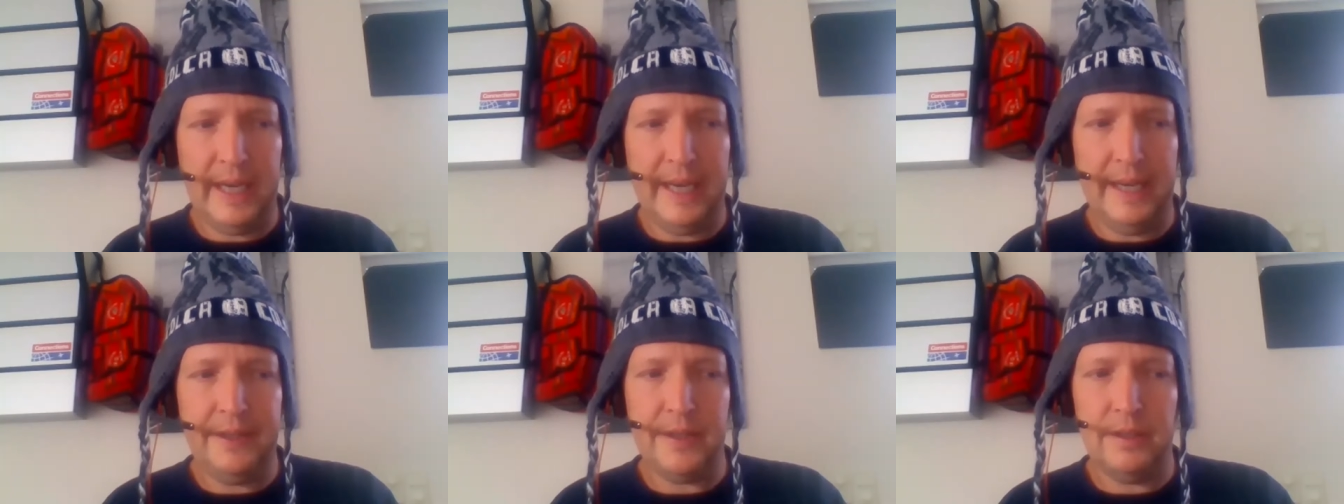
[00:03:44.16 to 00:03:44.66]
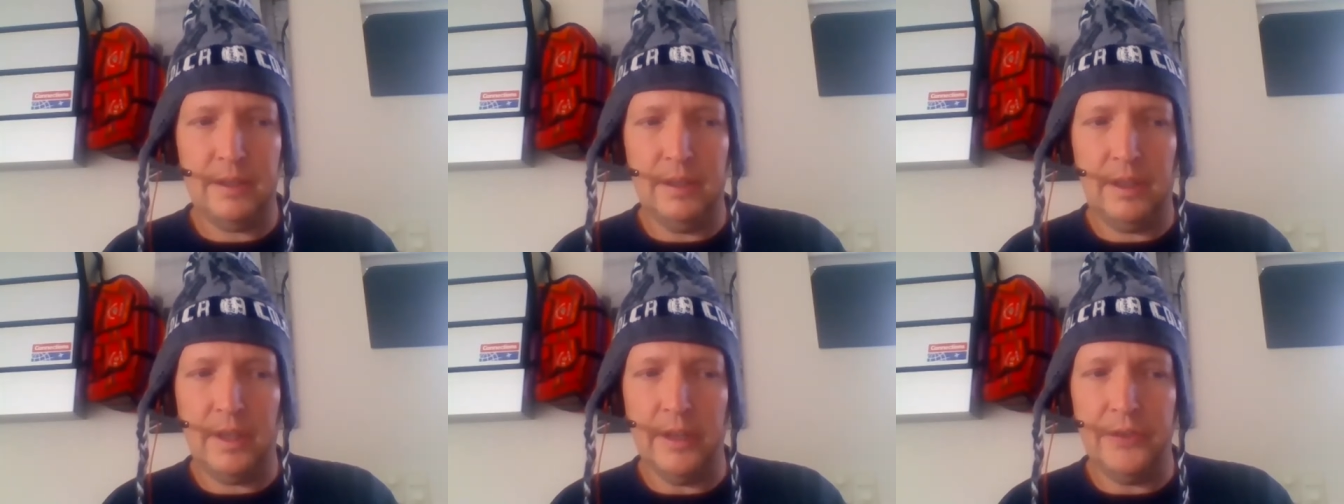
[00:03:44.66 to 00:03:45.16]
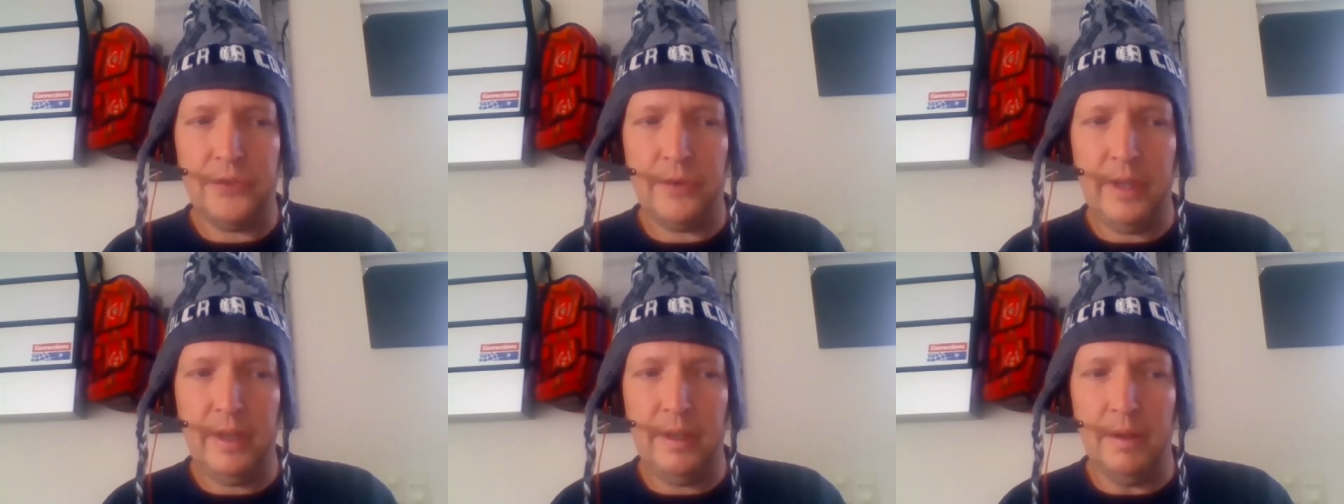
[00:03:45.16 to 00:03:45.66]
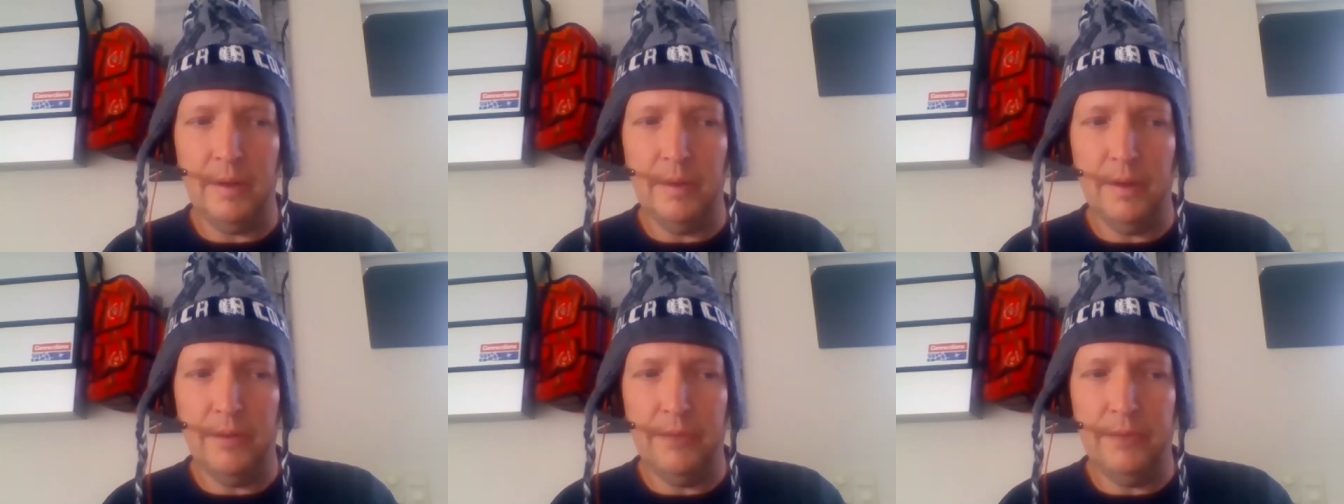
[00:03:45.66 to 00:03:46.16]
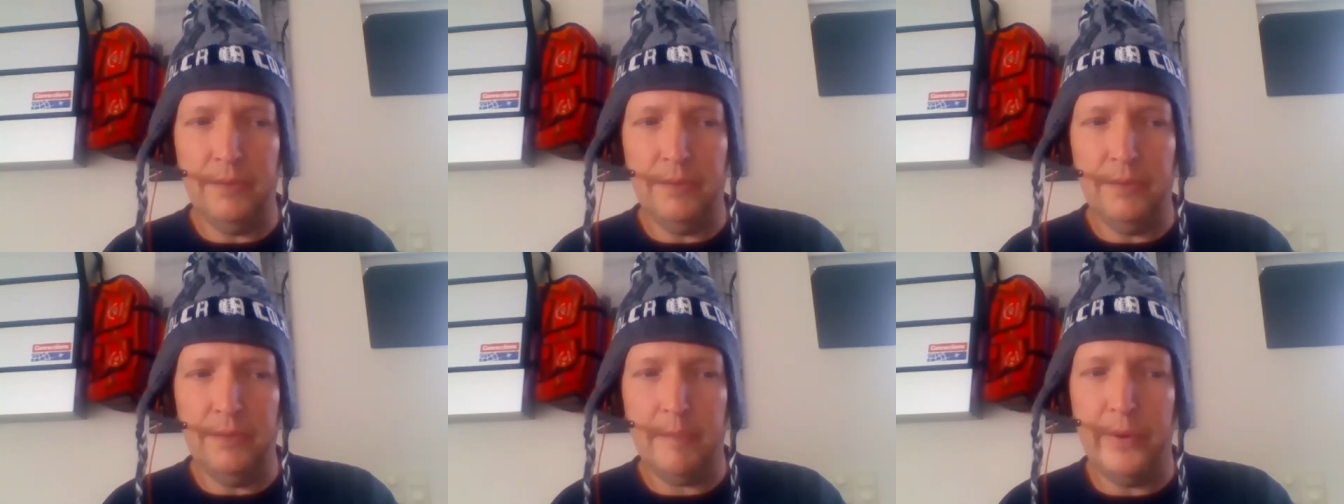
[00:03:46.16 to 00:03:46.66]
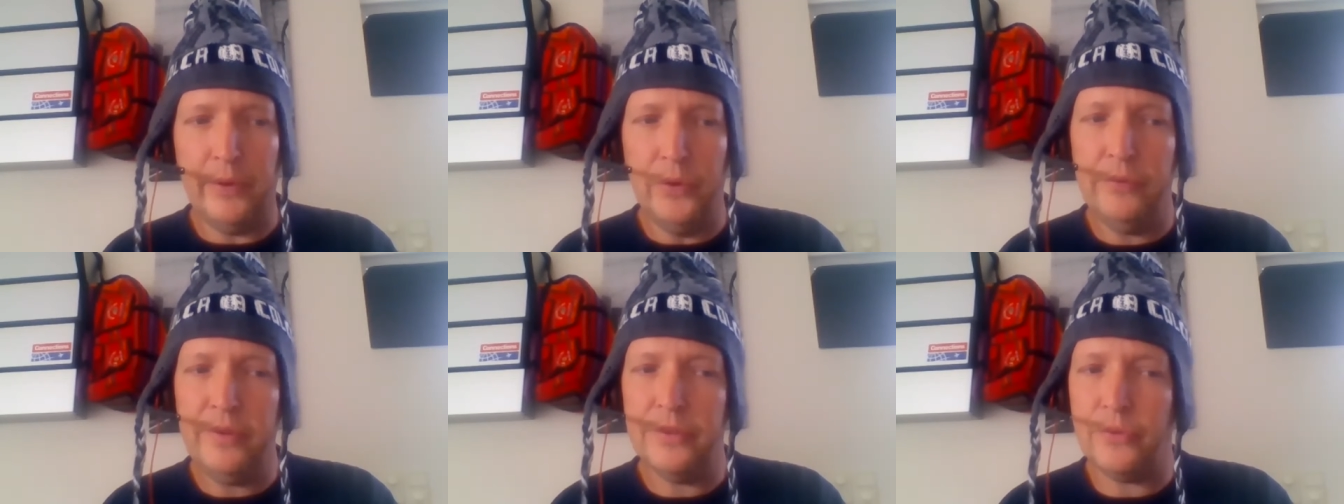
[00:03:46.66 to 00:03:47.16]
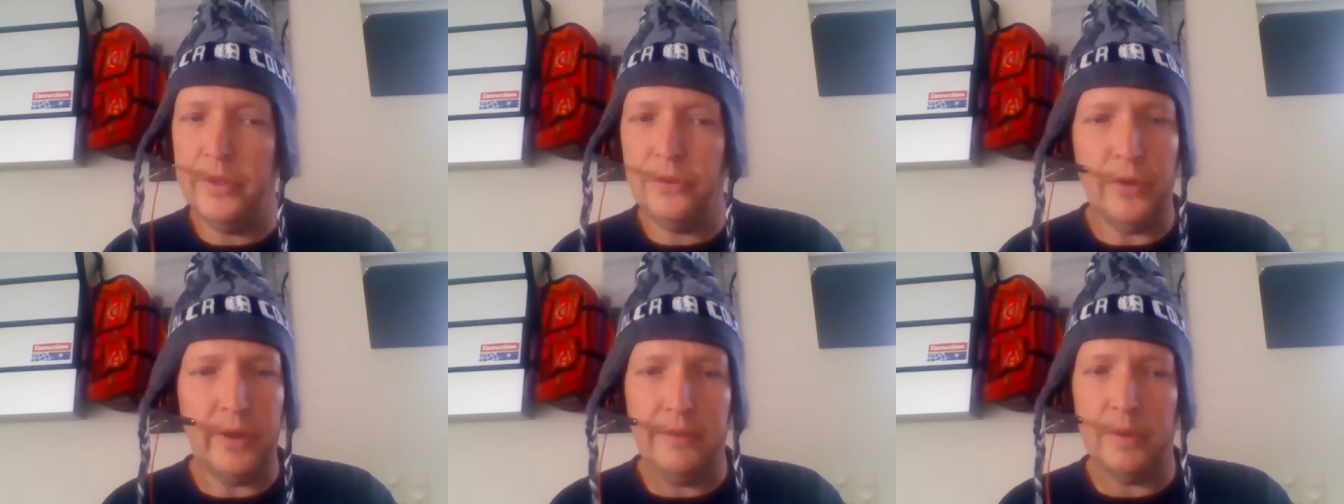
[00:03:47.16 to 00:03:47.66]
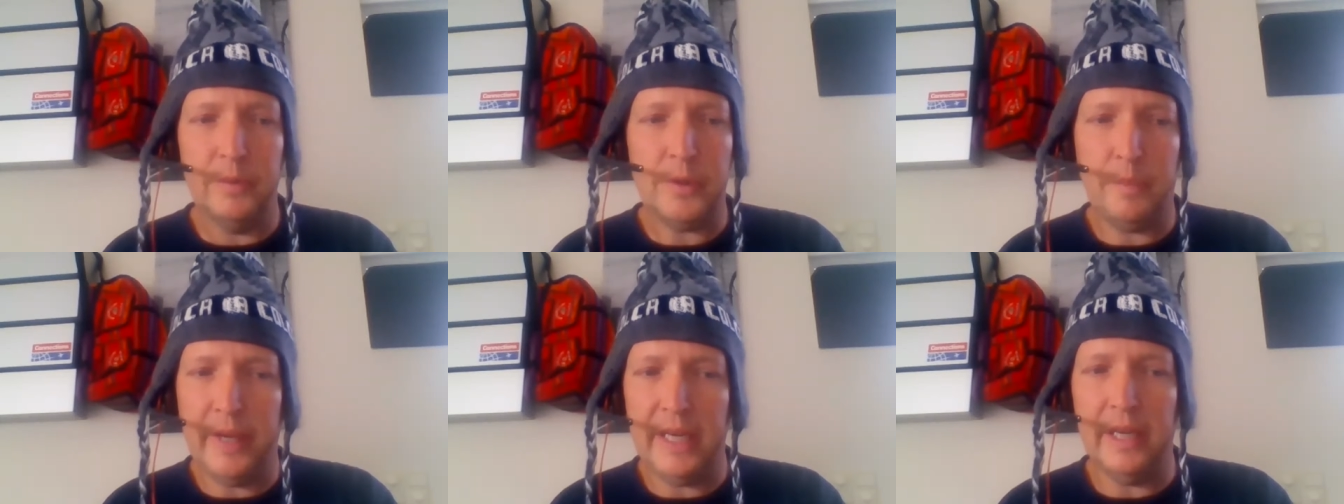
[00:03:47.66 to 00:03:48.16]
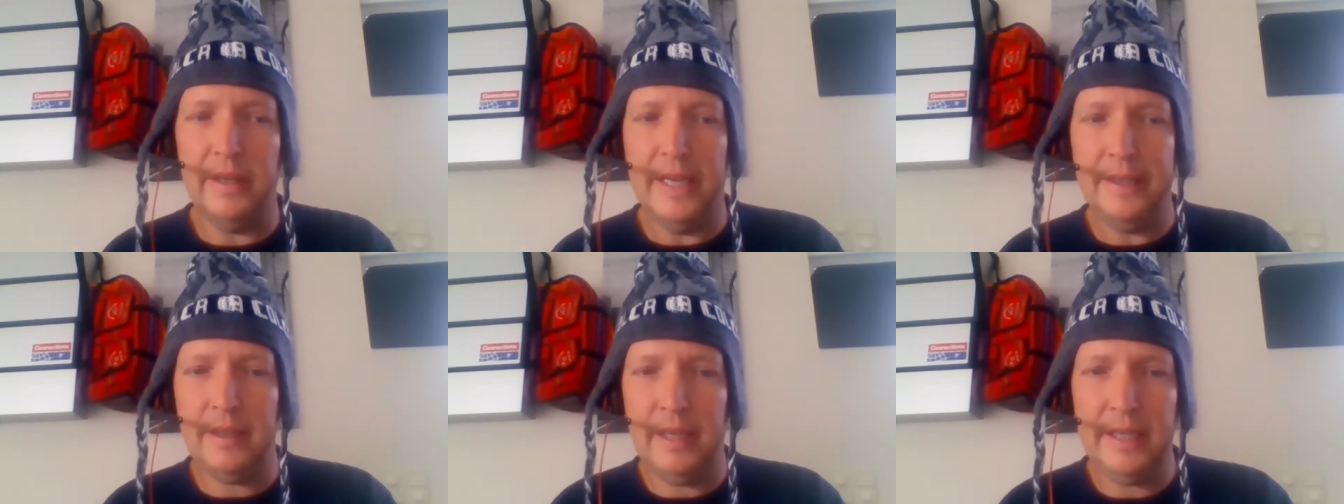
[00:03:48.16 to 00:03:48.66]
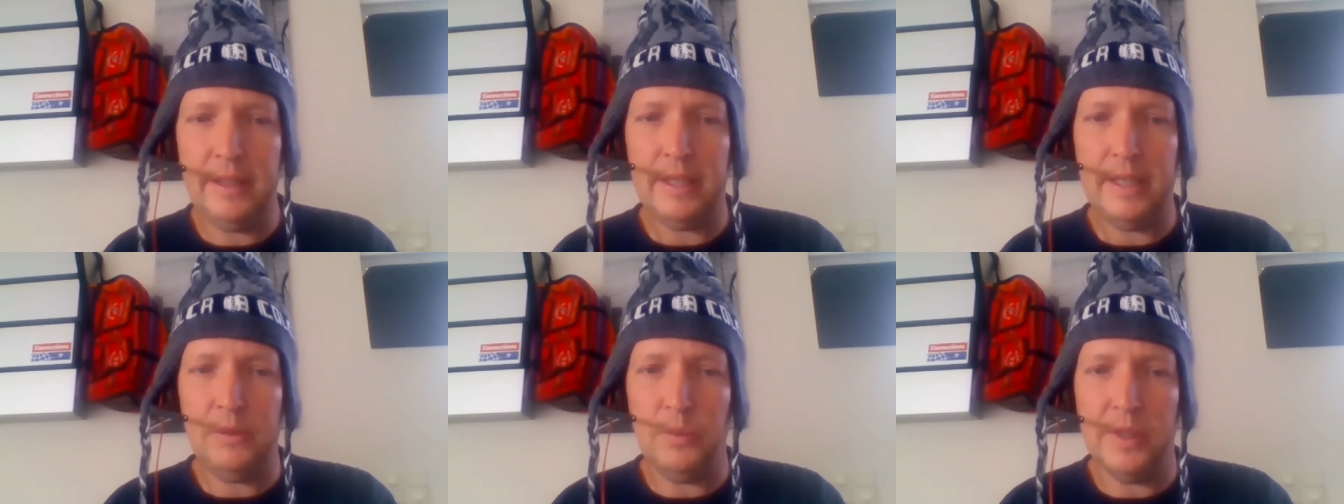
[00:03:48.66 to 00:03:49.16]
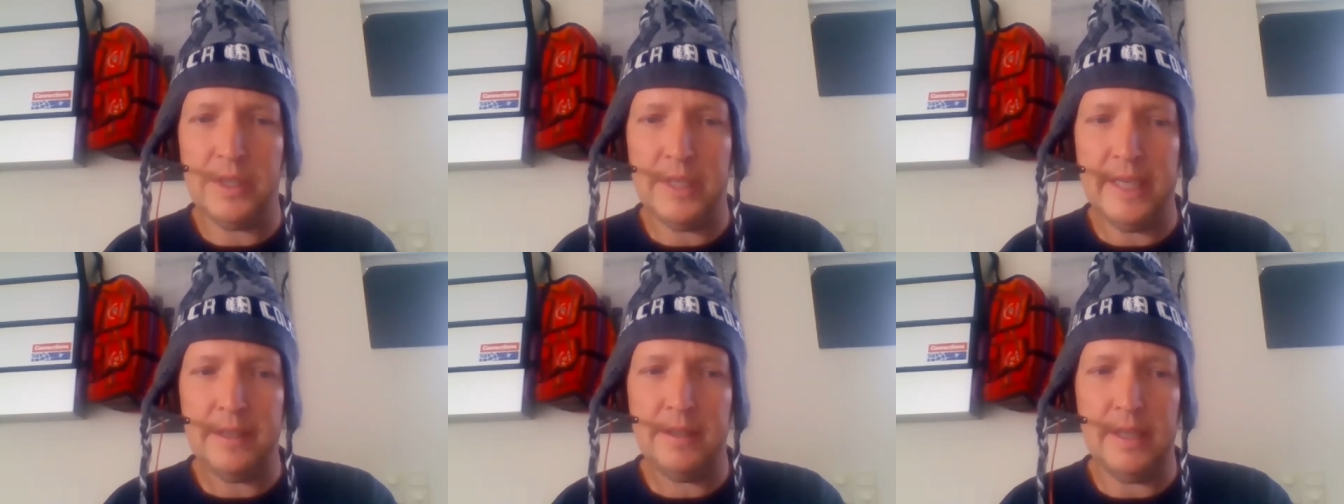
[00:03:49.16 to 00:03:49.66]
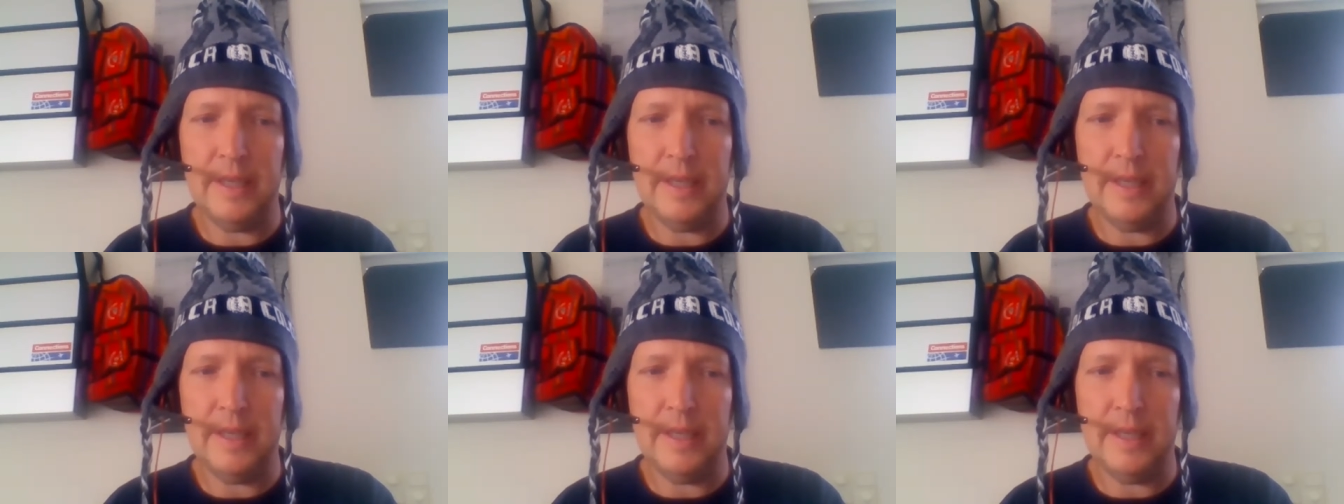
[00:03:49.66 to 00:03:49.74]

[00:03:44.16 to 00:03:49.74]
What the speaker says: entered the country via Peruvians returning from Spain and Italy, it was said.